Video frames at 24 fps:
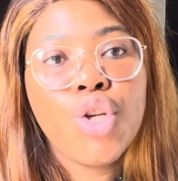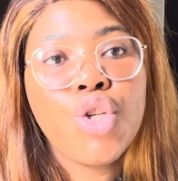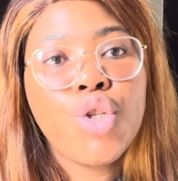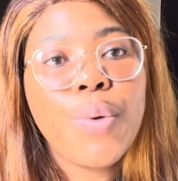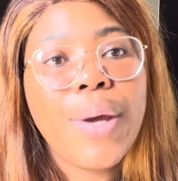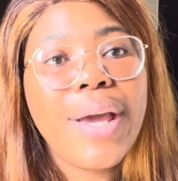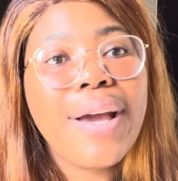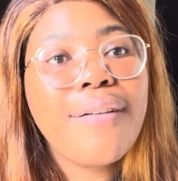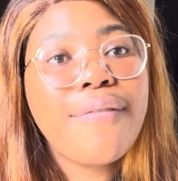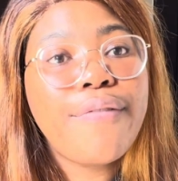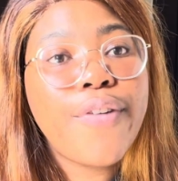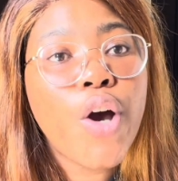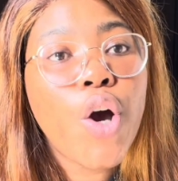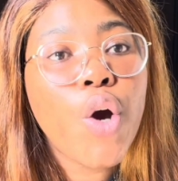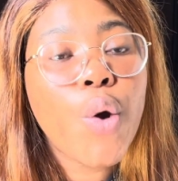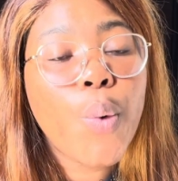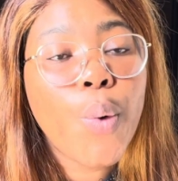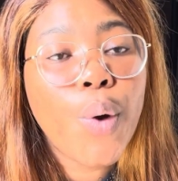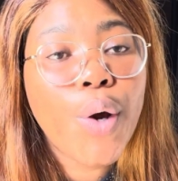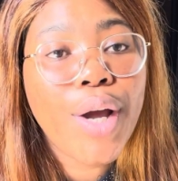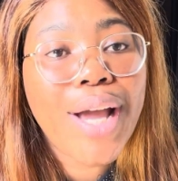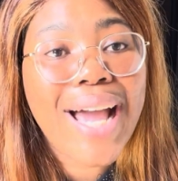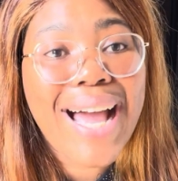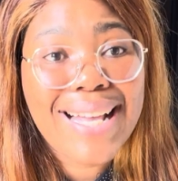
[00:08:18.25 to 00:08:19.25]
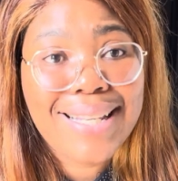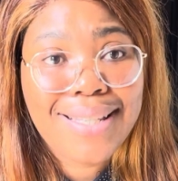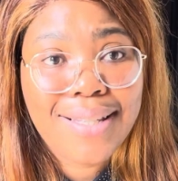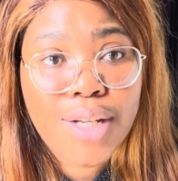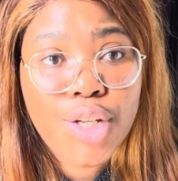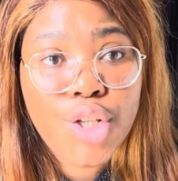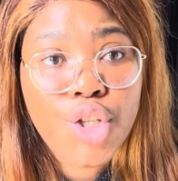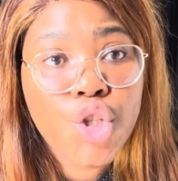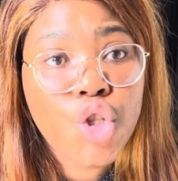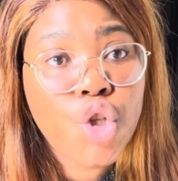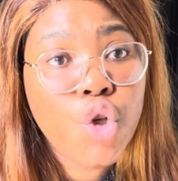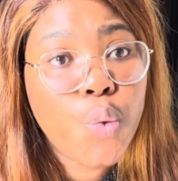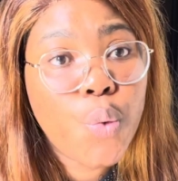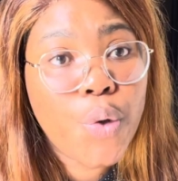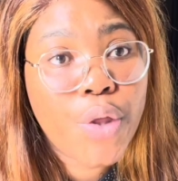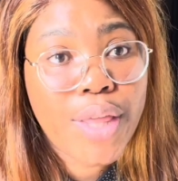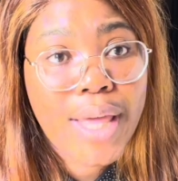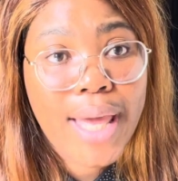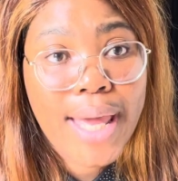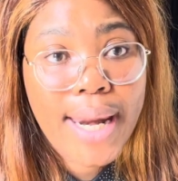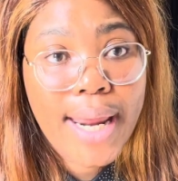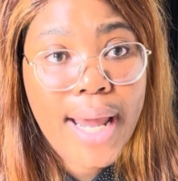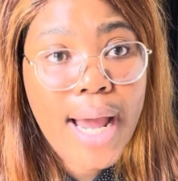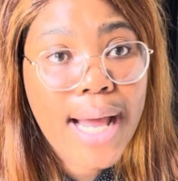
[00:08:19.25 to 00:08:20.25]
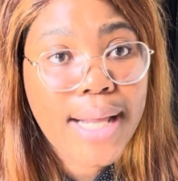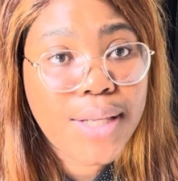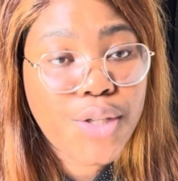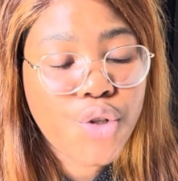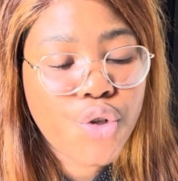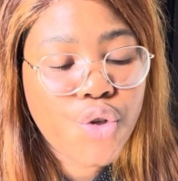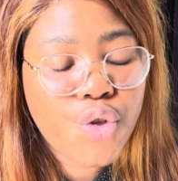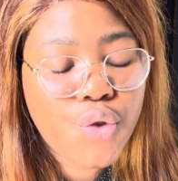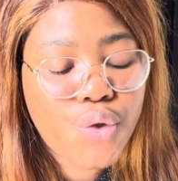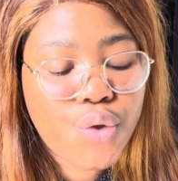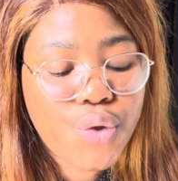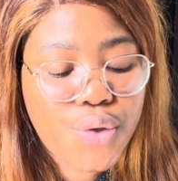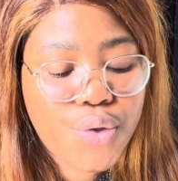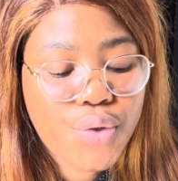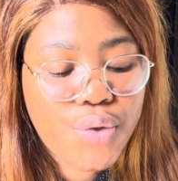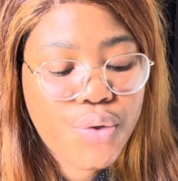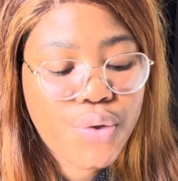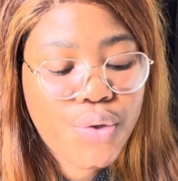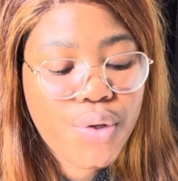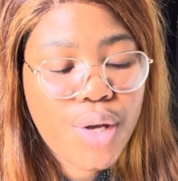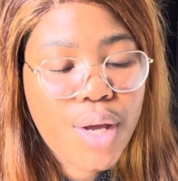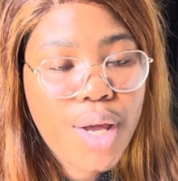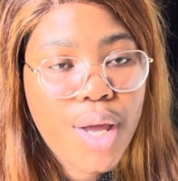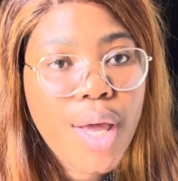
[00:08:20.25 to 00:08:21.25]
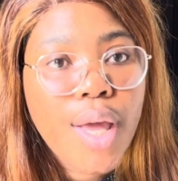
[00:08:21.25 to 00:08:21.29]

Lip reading: doing work assists you with getting articles.